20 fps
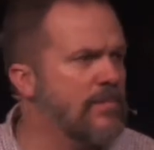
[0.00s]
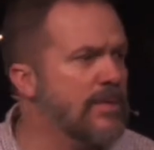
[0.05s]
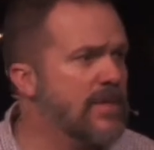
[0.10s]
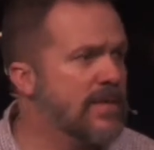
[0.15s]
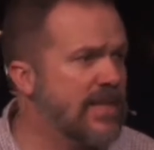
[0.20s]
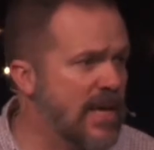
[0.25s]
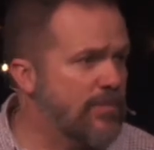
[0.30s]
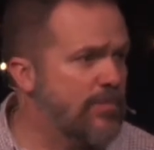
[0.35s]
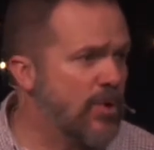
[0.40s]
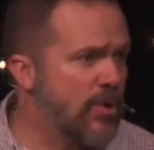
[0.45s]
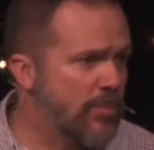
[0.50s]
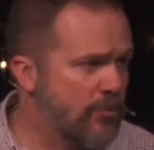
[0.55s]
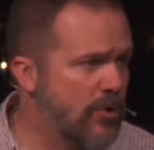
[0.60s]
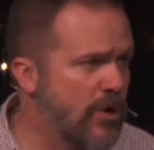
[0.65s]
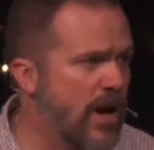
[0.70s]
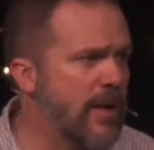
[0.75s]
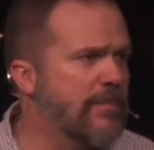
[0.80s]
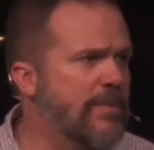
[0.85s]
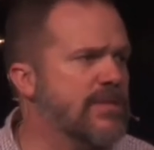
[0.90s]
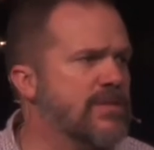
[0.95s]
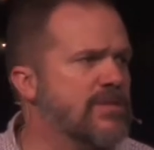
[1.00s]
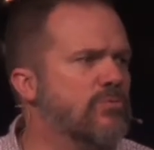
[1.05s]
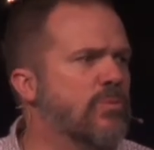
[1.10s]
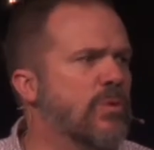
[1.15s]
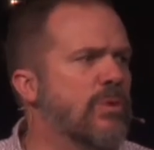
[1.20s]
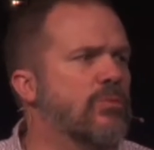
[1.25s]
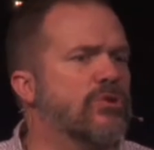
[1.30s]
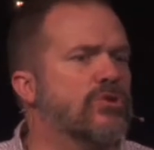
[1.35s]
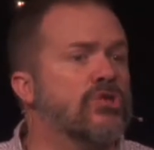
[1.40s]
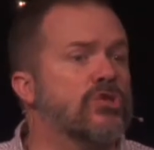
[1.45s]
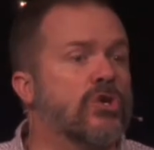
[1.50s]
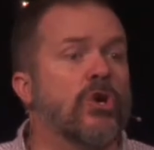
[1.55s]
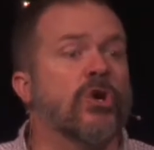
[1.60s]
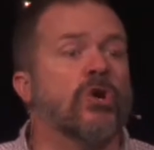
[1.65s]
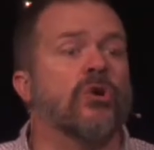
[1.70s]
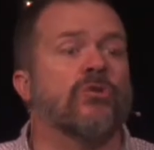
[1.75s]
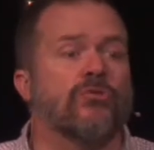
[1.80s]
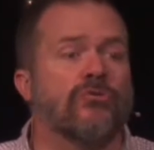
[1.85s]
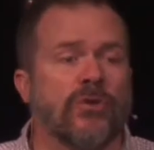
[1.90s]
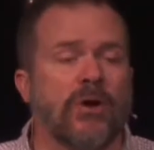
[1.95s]
Keep your promise. We will
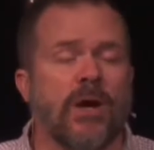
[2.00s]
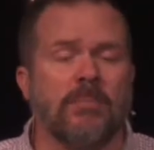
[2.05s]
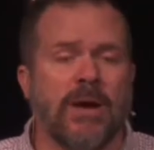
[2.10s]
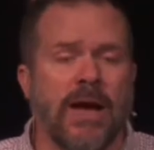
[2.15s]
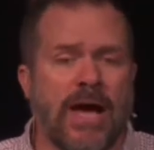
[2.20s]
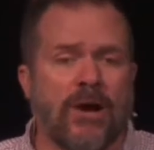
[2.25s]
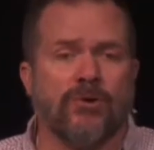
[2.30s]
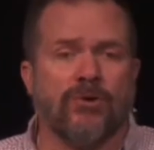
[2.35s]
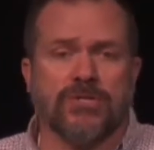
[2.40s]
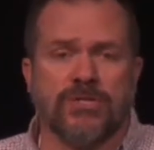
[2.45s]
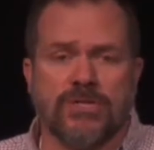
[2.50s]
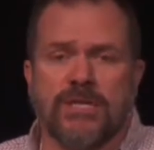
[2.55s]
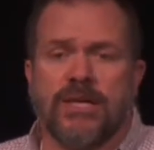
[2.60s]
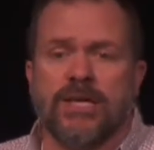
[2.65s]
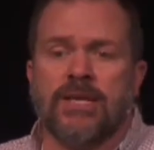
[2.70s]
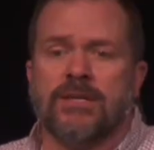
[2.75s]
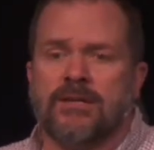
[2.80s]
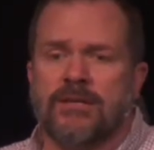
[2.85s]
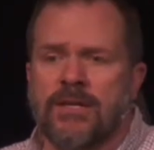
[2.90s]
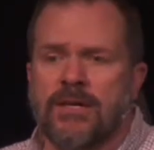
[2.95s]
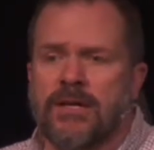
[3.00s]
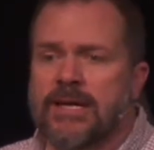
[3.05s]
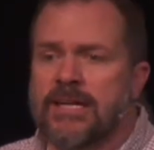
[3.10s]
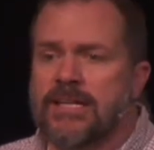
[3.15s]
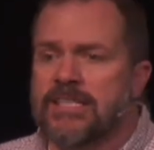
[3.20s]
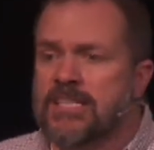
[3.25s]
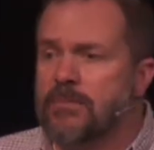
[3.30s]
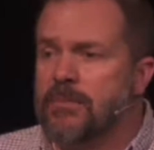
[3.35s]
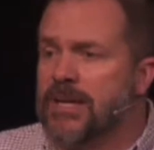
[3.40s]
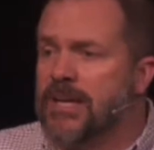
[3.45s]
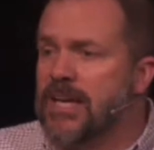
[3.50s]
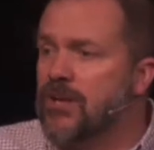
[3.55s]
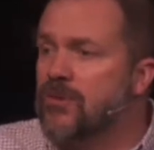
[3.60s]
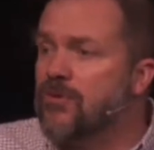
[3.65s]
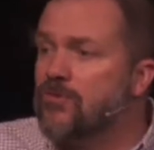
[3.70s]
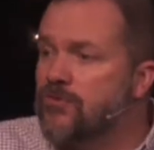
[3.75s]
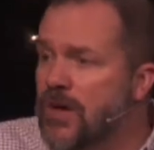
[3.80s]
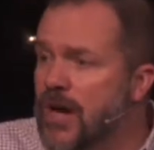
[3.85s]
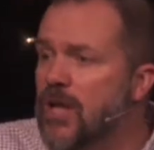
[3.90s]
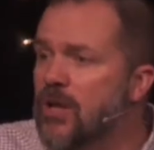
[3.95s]
turn from our sin to begin
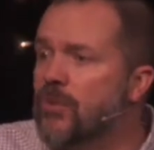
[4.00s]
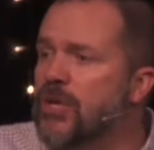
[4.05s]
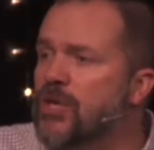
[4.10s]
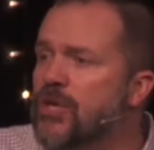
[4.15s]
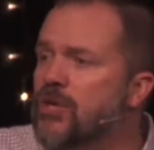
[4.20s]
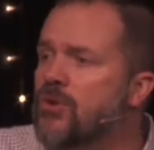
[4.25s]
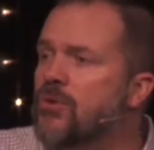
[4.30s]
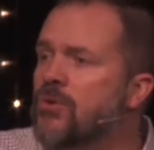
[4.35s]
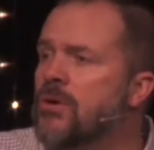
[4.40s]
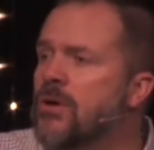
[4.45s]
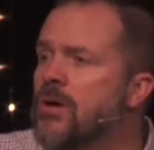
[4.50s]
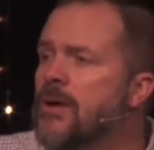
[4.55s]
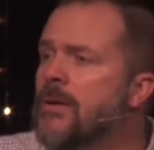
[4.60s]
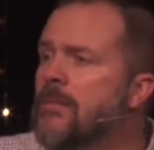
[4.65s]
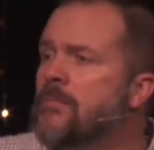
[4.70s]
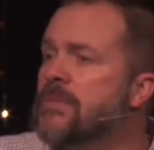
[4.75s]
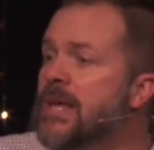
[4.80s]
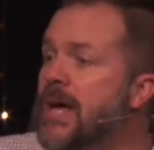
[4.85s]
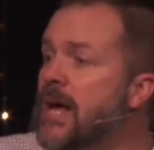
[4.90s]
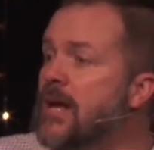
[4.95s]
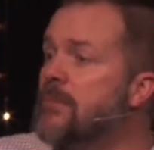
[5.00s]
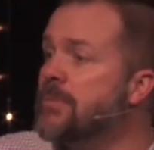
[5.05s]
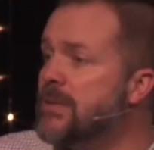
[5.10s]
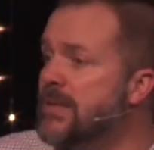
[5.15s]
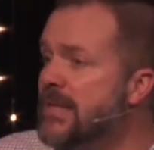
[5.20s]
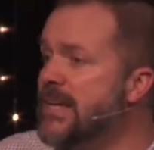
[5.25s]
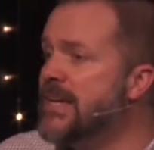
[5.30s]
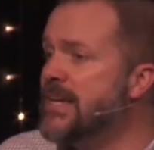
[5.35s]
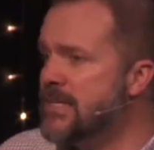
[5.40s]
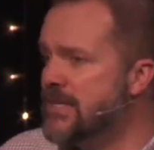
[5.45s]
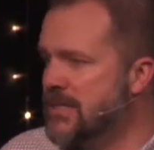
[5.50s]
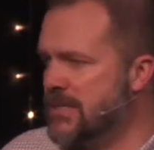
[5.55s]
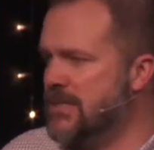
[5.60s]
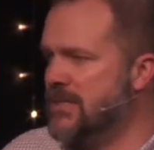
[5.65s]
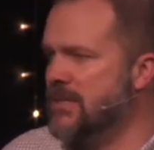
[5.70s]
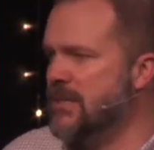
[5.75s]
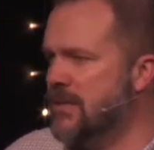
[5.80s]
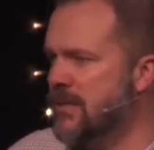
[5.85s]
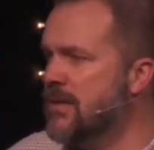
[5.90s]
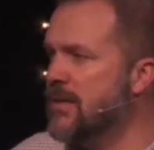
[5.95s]
following you. God,
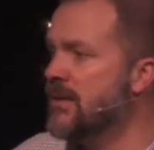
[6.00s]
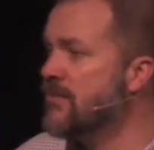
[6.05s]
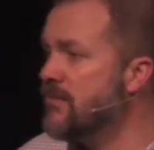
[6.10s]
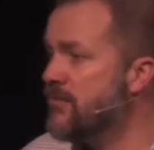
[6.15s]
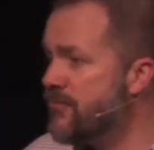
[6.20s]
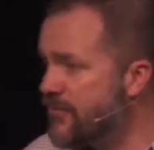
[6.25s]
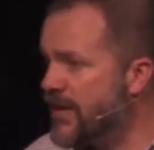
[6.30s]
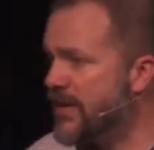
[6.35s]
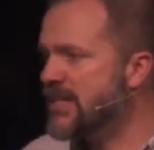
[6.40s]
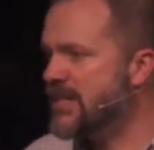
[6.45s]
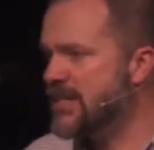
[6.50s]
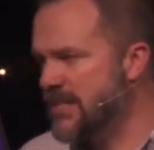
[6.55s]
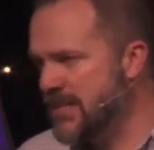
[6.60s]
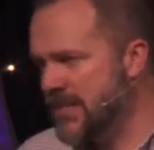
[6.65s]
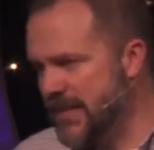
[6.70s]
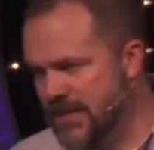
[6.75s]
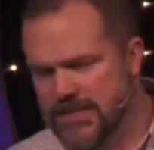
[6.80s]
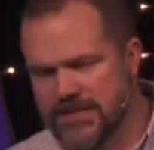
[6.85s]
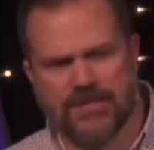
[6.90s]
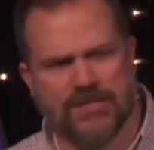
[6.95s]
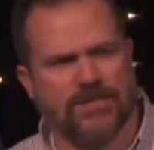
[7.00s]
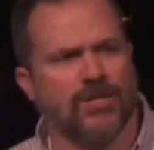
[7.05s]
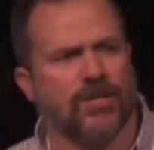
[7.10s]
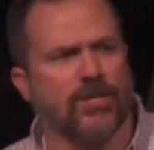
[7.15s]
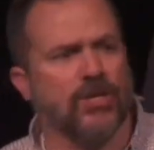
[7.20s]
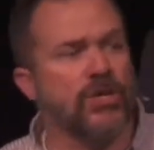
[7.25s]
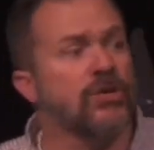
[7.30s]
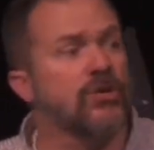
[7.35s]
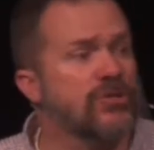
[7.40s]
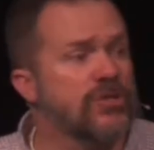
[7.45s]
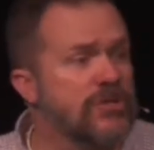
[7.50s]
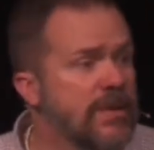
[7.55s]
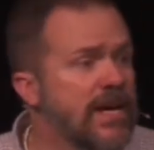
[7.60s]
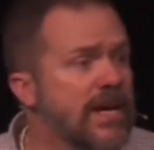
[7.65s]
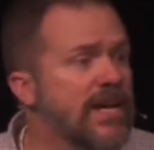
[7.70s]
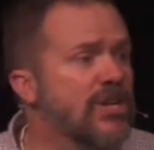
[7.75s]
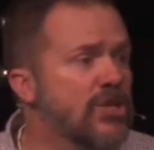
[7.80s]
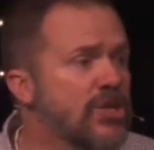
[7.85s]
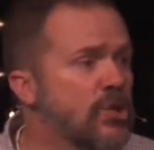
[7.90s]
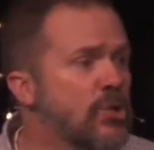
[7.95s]
please fix this. Use
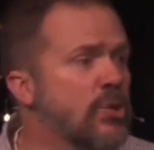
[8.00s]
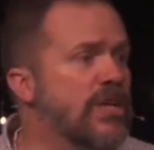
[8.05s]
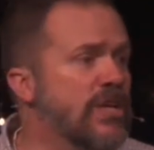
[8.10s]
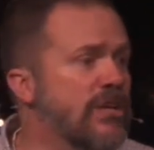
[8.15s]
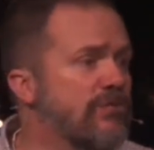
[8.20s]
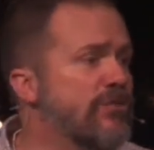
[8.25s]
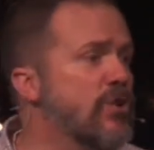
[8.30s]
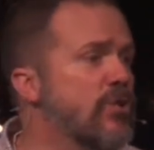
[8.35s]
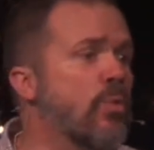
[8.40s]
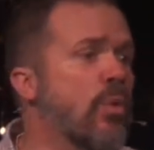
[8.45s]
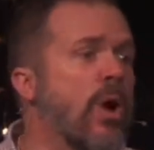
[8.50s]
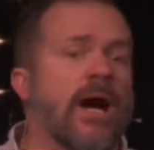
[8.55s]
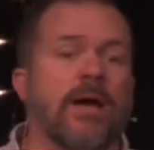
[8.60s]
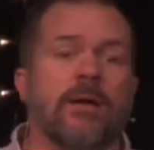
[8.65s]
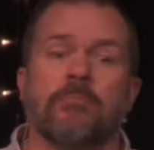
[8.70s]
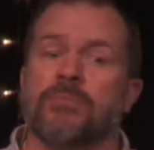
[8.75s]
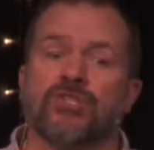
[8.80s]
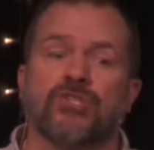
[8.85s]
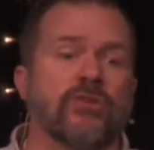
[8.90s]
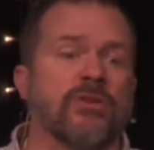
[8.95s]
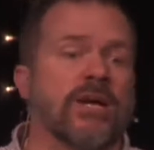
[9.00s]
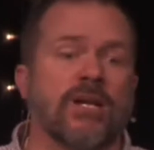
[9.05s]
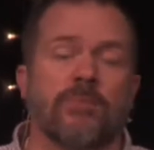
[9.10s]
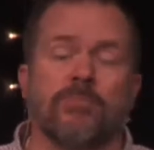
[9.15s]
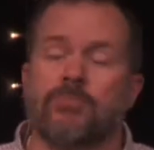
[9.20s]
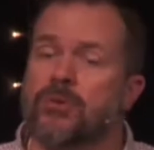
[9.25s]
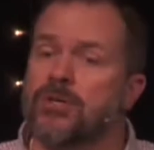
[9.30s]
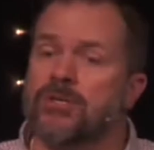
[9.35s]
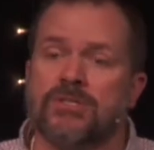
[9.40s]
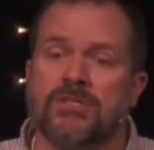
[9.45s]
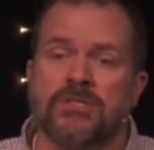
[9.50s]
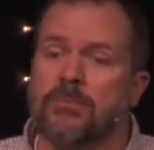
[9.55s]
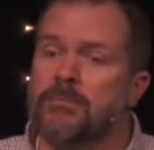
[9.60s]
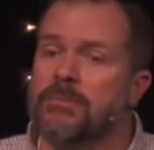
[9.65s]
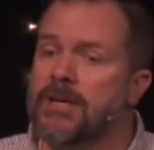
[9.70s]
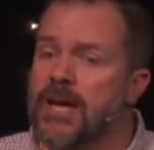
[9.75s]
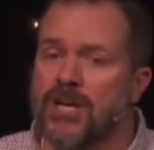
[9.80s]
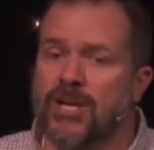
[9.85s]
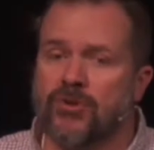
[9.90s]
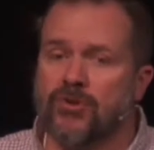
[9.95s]
me to do it if you want, but you got to put some
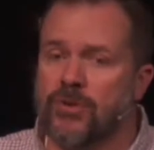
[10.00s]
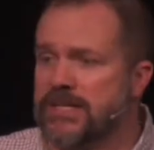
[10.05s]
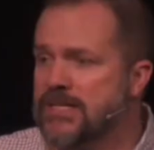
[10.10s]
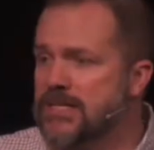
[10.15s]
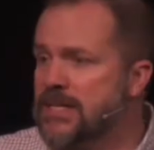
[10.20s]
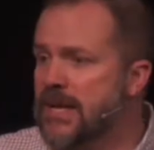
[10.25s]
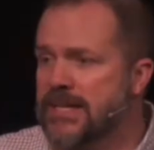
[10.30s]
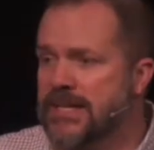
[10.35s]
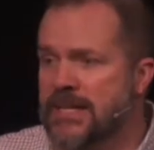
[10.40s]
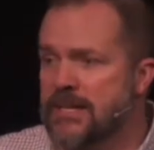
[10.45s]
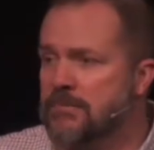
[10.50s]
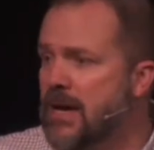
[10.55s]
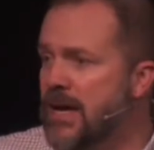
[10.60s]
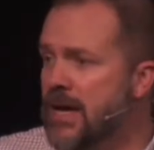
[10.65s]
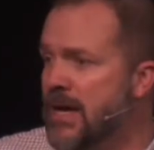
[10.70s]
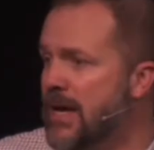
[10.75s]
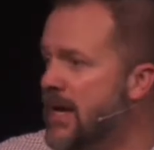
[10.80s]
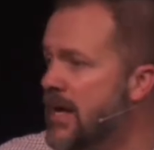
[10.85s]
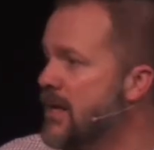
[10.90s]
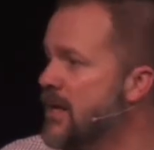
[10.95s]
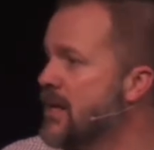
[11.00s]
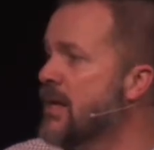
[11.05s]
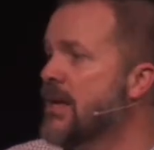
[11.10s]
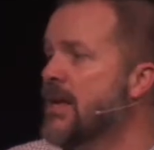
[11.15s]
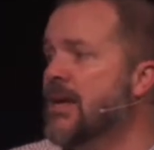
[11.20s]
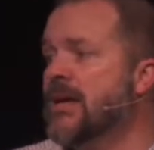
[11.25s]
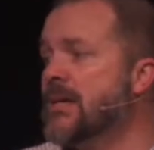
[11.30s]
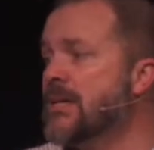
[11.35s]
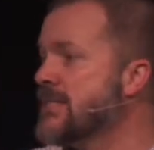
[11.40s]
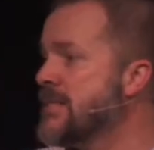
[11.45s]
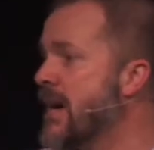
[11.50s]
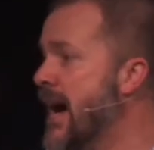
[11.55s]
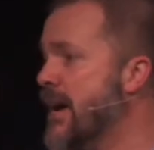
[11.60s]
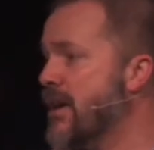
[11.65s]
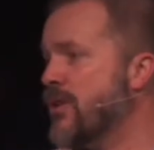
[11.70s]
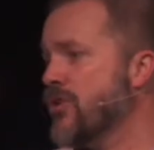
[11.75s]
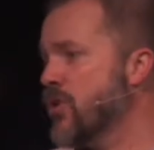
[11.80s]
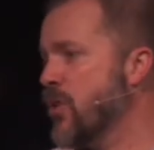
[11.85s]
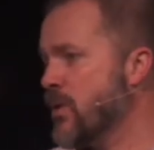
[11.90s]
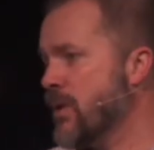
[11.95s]
kind of crazy idea in my head because I
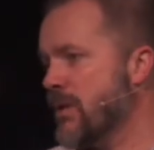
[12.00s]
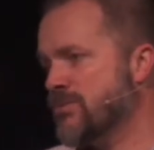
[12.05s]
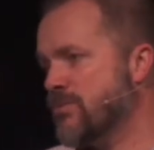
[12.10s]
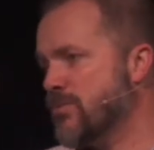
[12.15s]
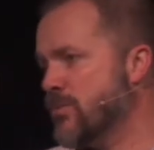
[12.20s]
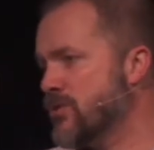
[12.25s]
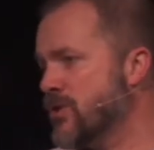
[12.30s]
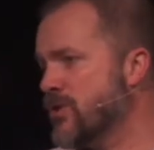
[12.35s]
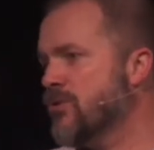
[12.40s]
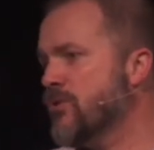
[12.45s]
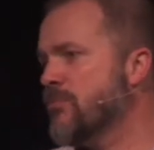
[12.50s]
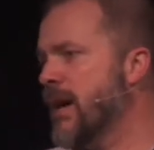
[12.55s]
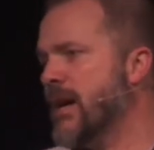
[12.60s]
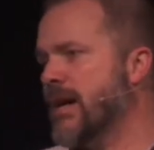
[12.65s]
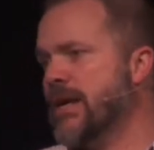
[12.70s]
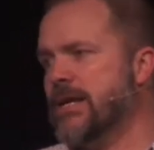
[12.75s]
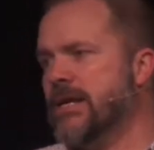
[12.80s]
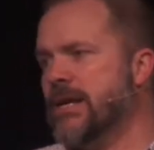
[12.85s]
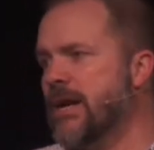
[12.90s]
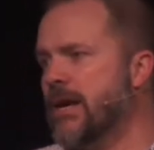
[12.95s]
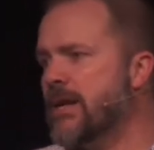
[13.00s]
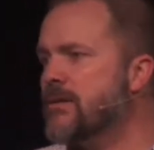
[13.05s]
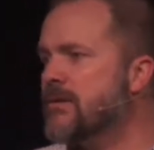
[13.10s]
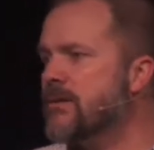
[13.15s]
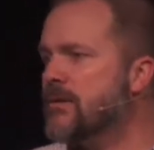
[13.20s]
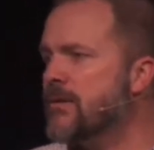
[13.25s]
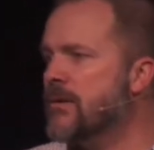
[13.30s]
don't know what I'm supposed to do about it yet.